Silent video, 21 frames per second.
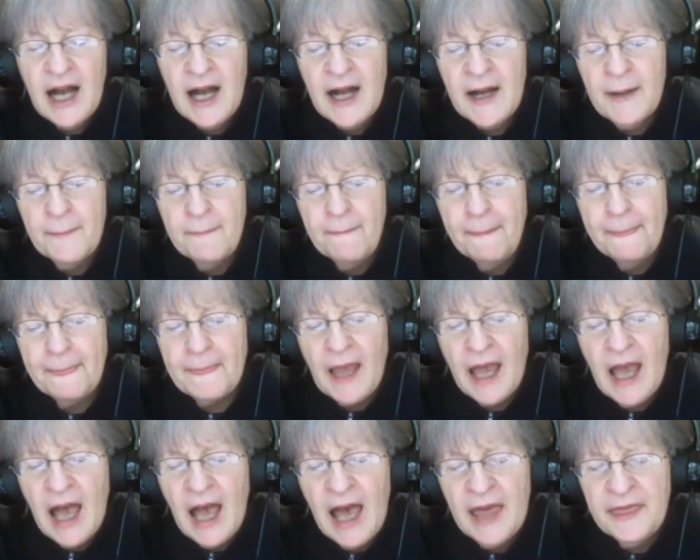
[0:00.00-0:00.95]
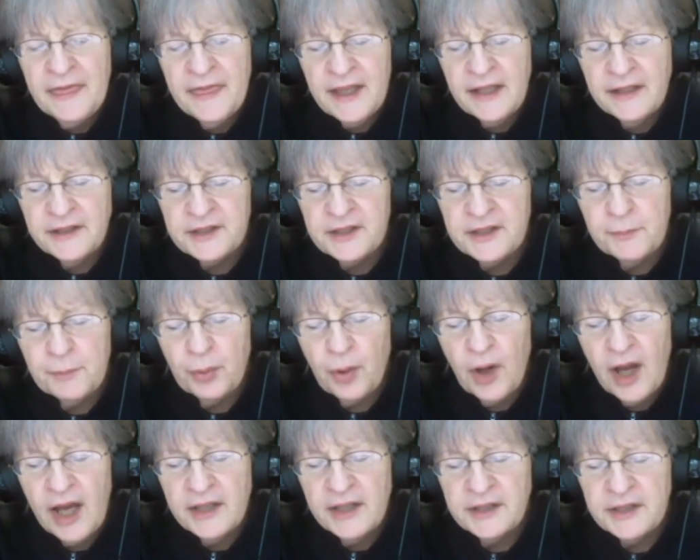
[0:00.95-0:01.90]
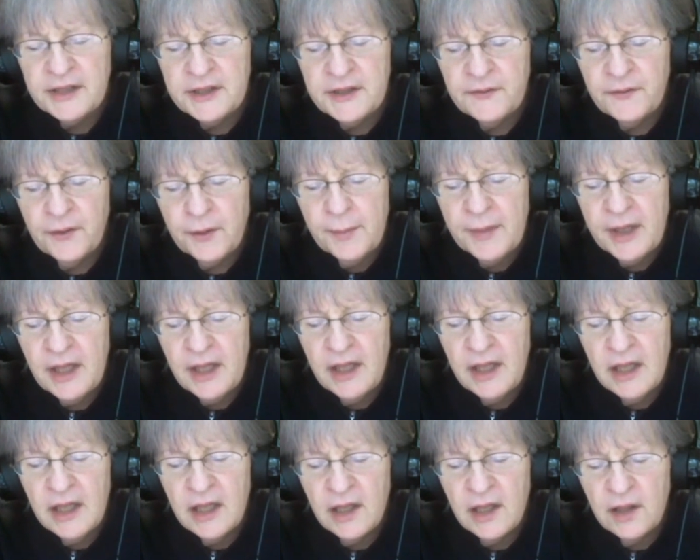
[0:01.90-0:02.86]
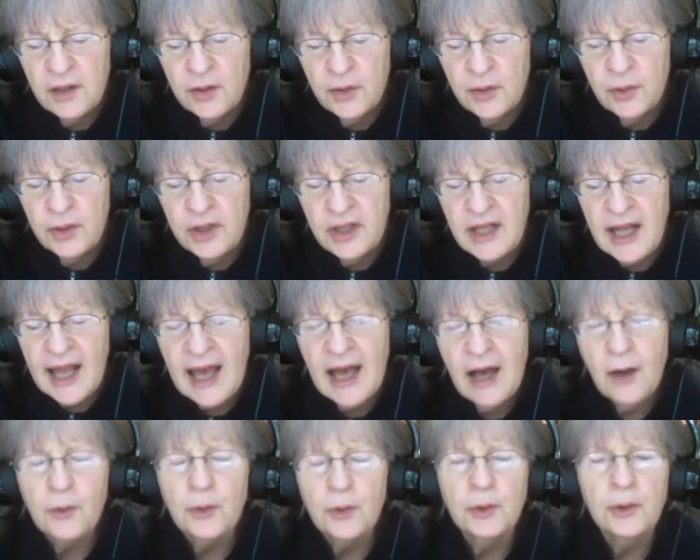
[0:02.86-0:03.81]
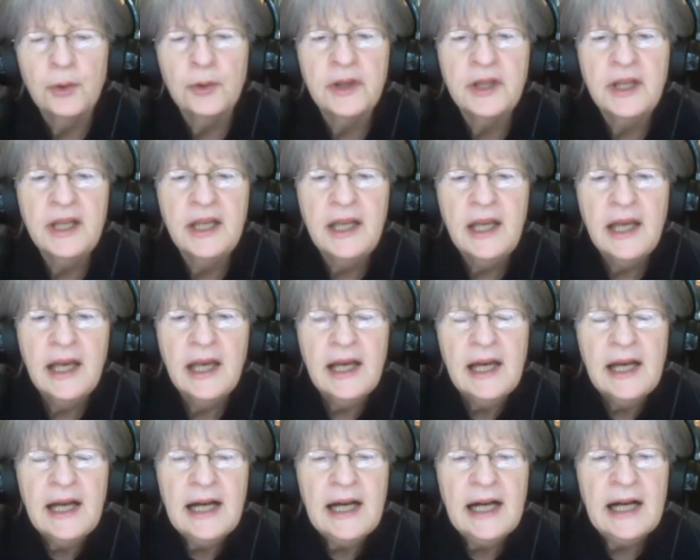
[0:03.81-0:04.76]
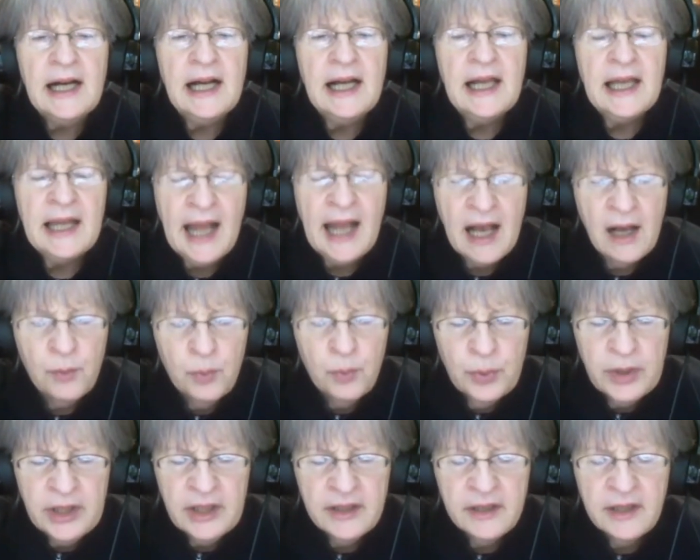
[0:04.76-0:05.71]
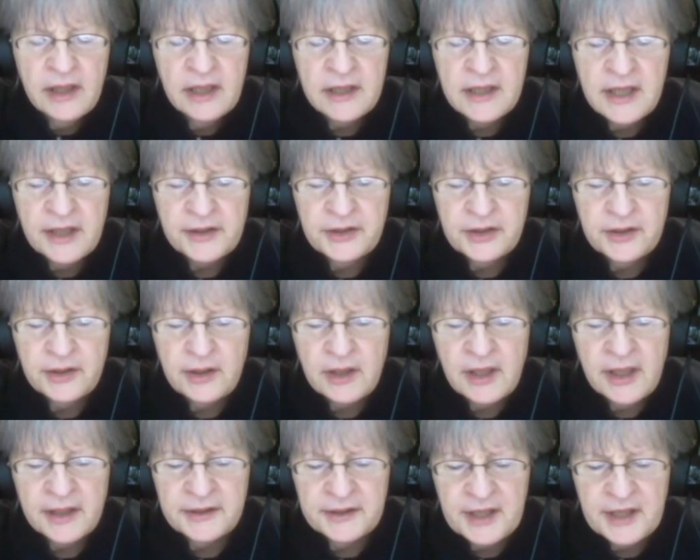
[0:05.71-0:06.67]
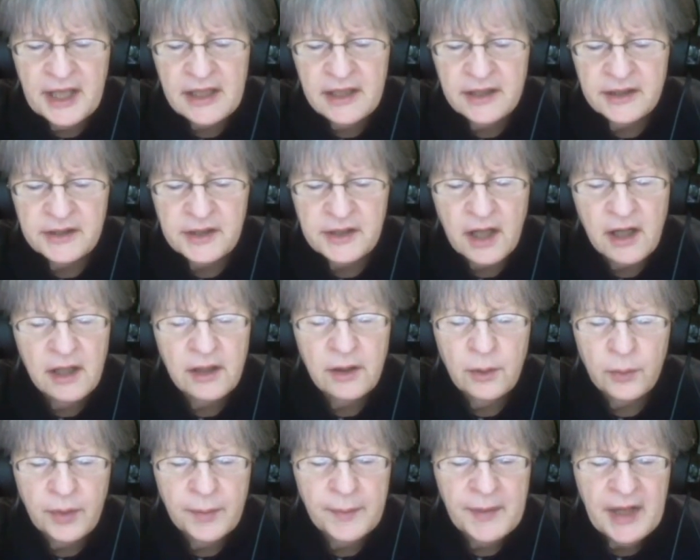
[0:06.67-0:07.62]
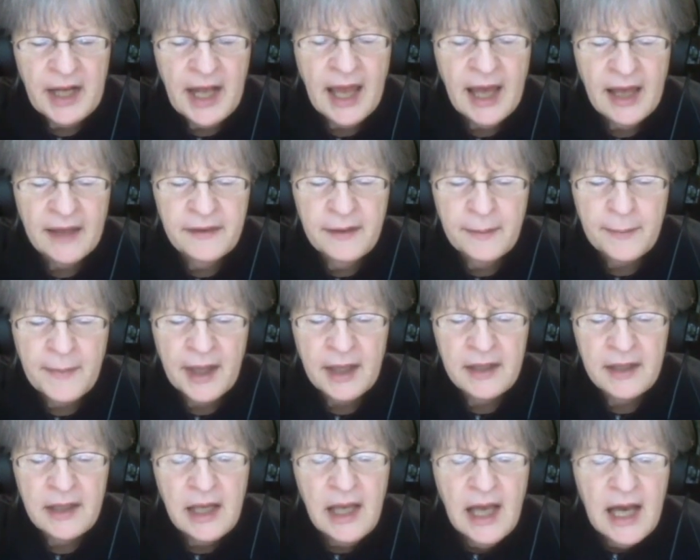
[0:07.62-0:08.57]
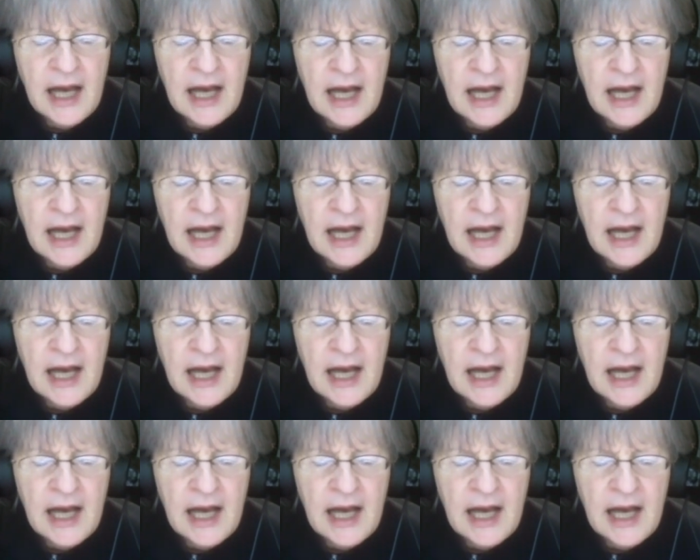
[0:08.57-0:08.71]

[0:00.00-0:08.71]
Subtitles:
I think surprises for me included how earthy and how real the desert ascetics are, the women and the men,